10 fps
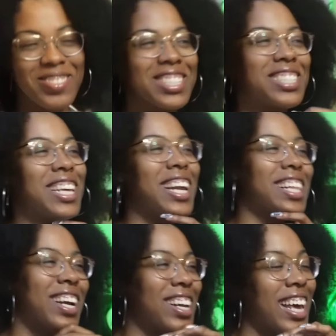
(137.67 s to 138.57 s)
Him just
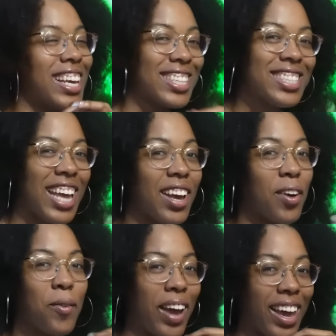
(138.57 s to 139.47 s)
sitting there like
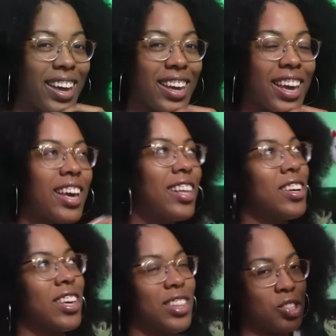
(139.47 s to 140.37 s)
staying awake.
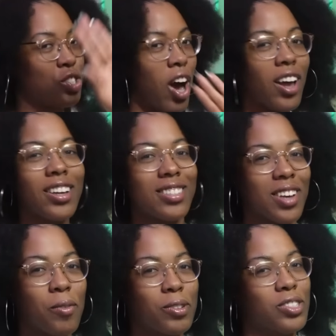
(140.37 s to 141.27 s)
Okay, the shot
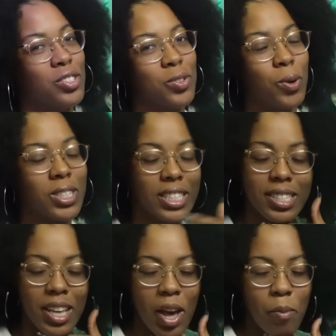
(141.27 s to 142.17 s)
itself was just
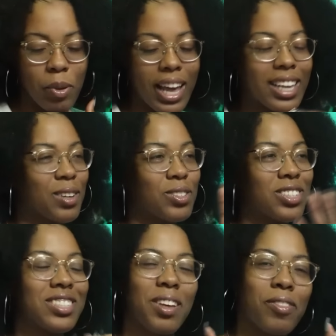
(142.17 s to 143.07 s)
gorgeous, but like there
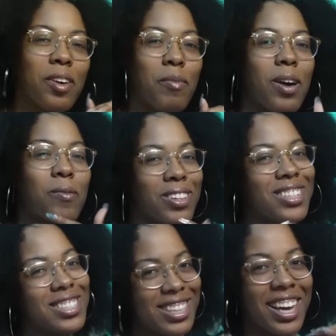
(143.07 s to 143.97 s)
was just something about him
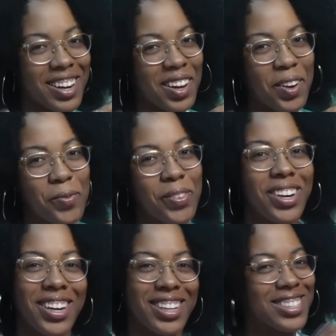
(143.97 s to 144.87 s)
really just staying up
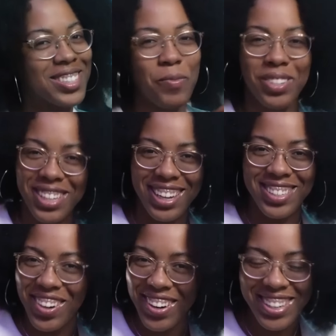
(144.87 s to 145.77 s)
to
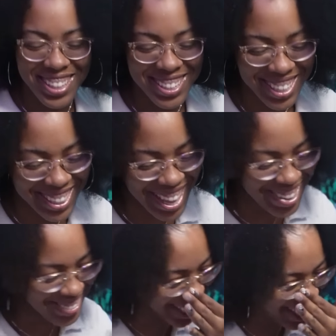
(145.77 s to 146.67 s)
protect her and things like
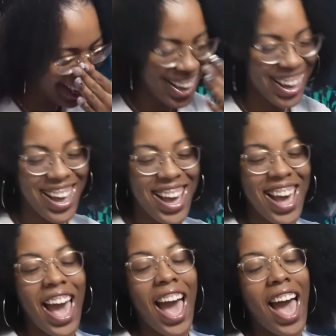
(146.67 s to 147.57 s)
that.
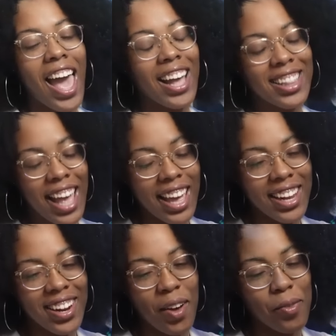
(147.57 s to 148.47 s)
And
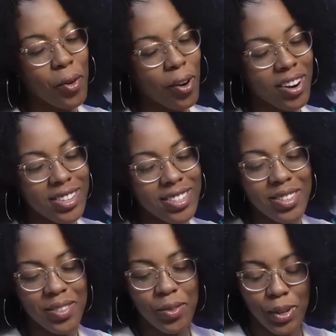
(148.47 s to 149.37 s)
then, of
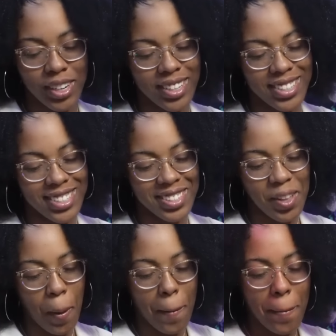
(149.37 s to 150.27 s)
course, reels.